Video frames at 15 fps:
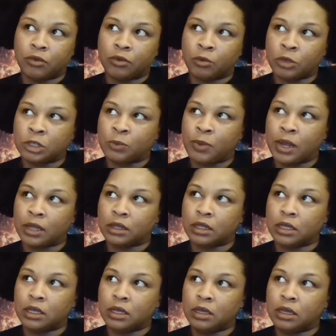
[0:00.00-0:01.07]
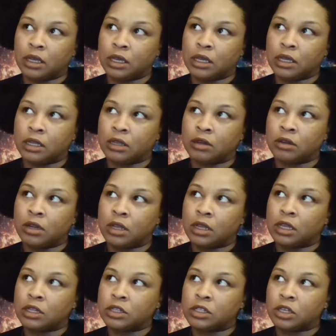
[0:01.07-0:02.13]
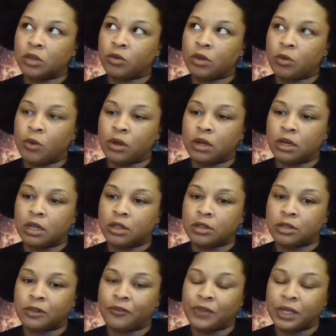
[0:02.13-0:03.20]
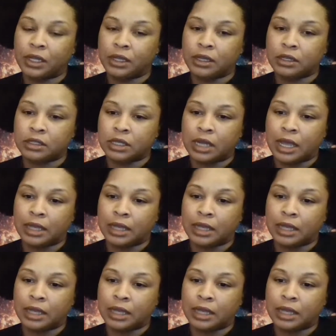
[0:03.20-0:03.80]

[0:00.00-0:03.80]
respecting and considering one another's feelings and